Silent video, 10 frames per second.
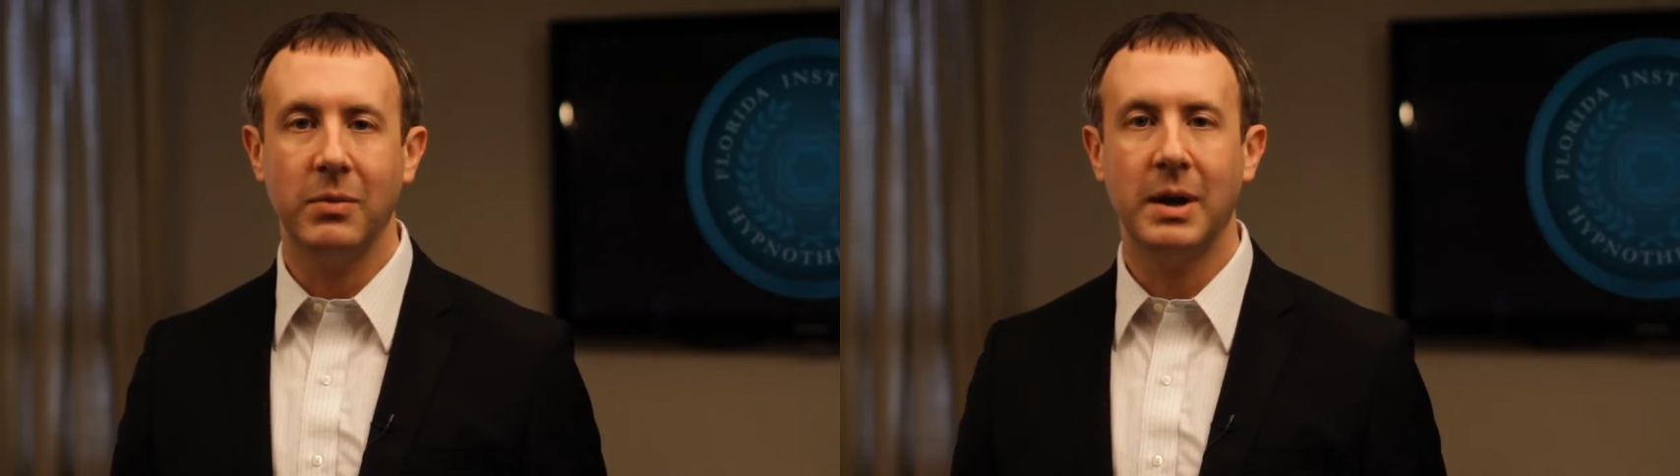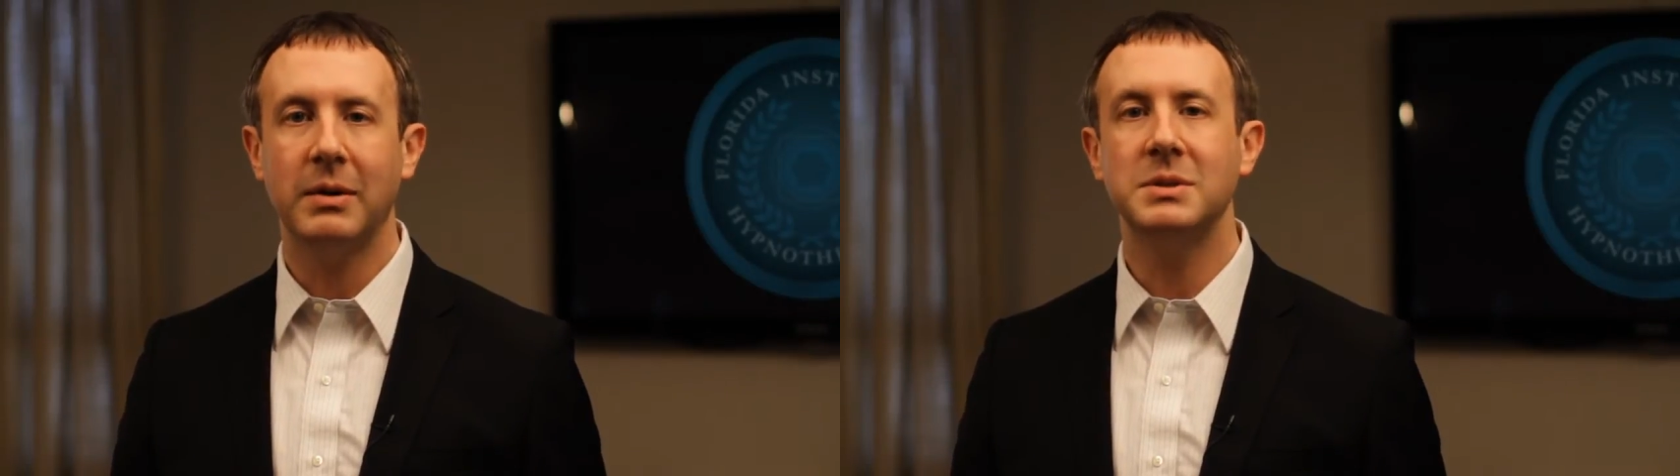
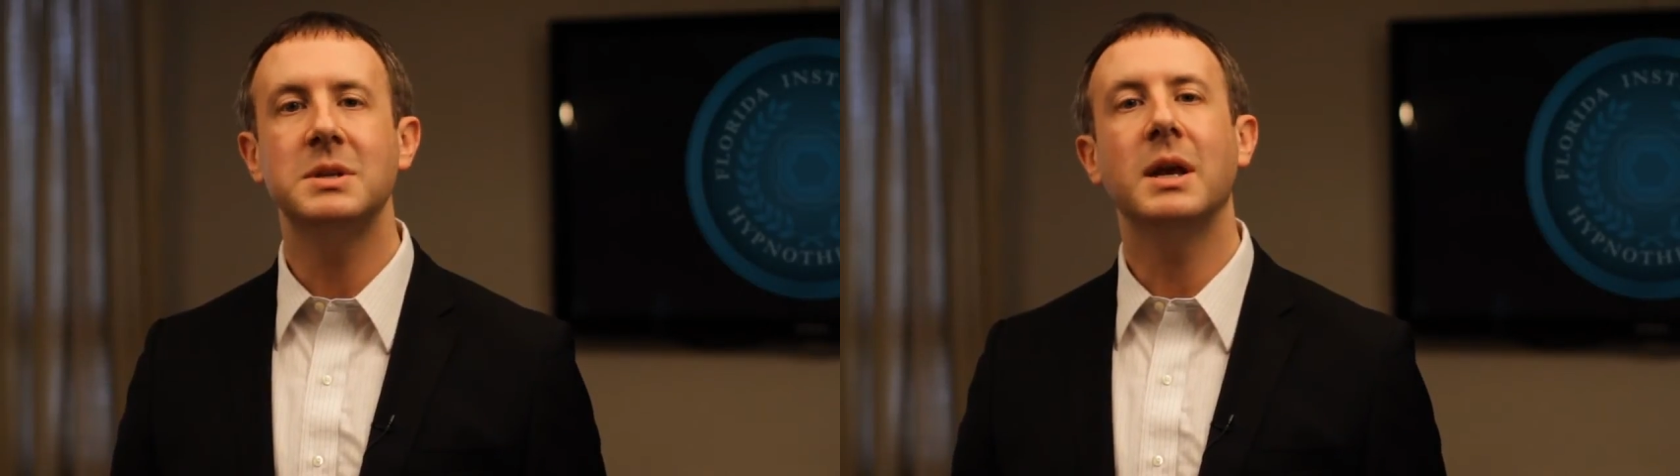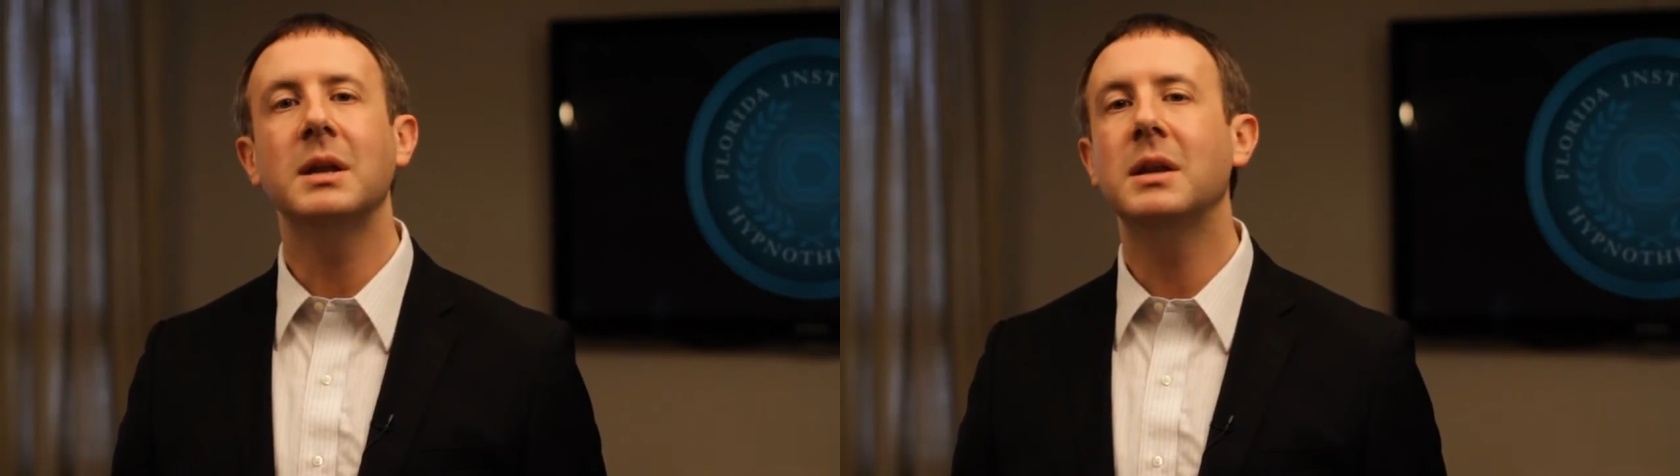when I was
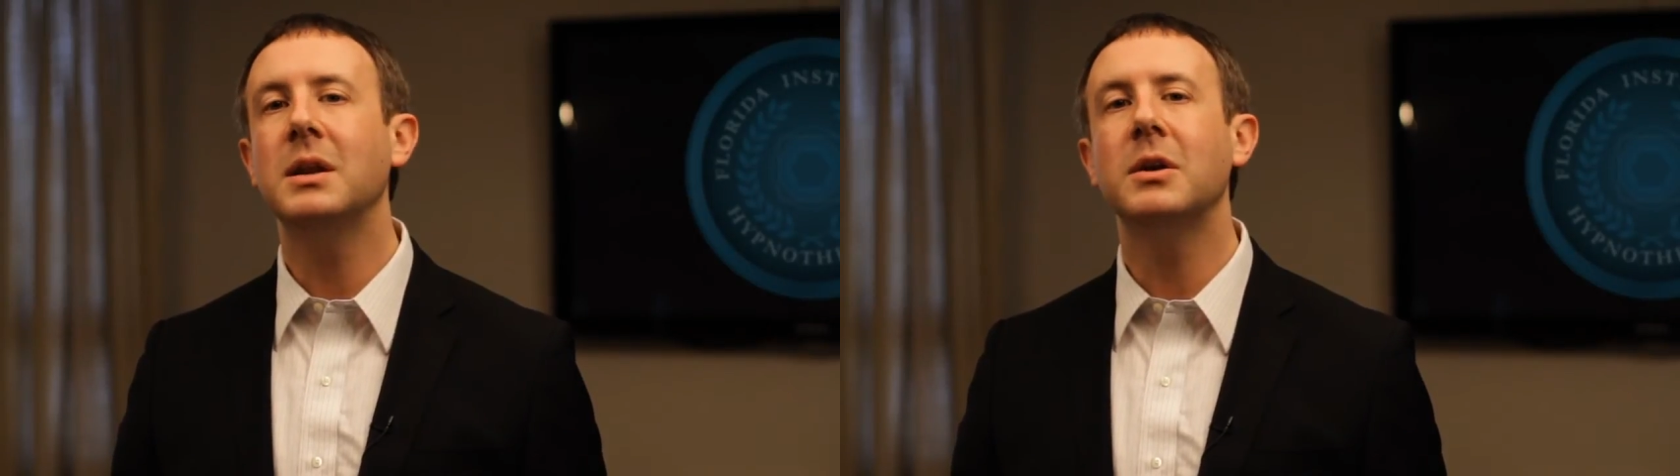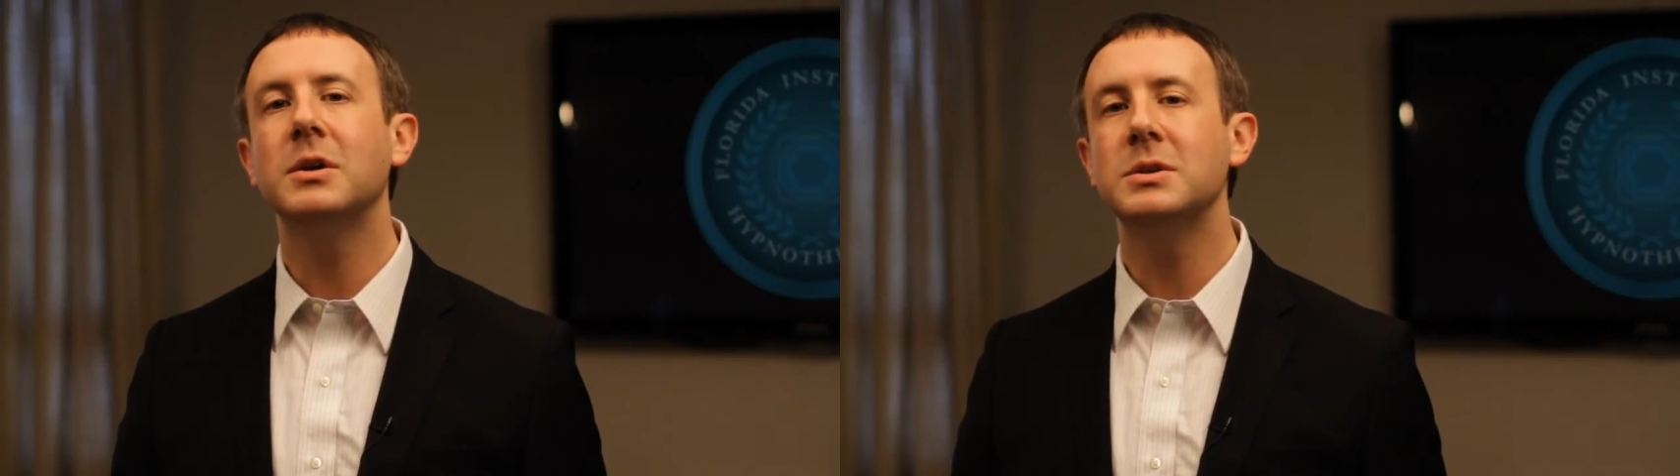
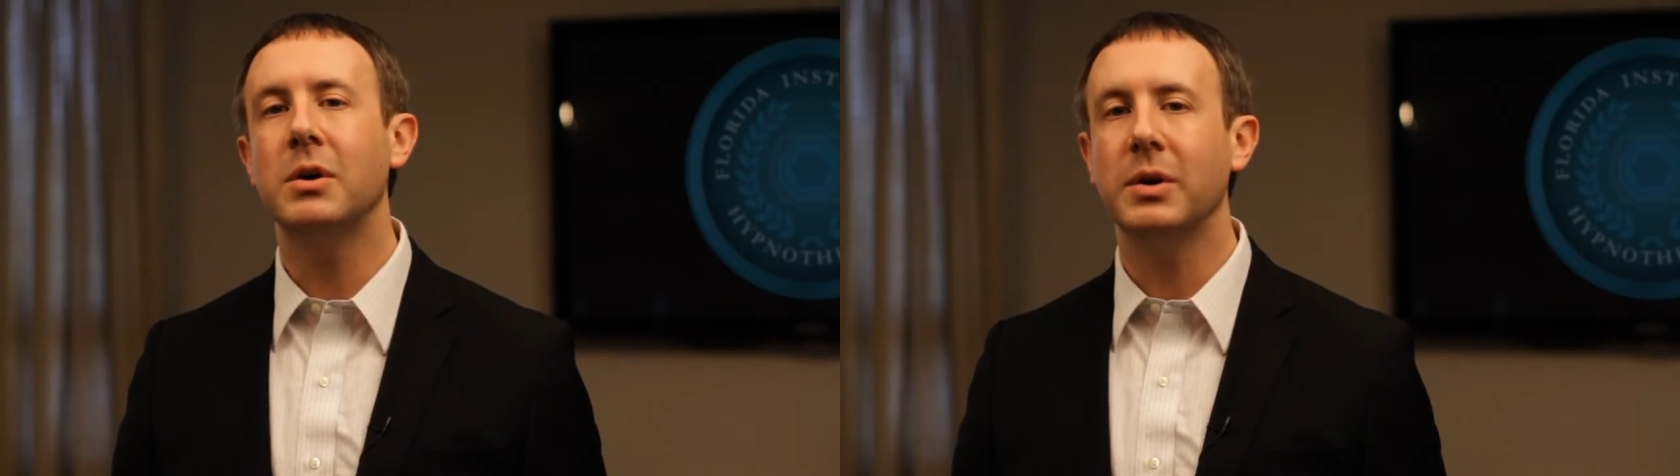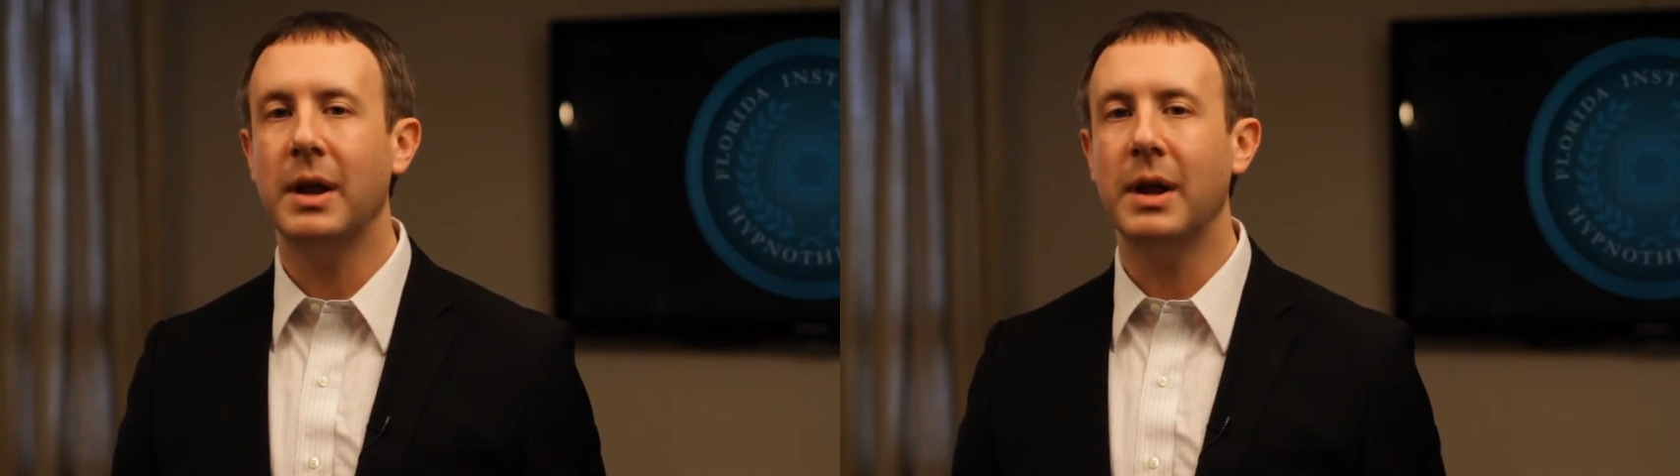19 years old,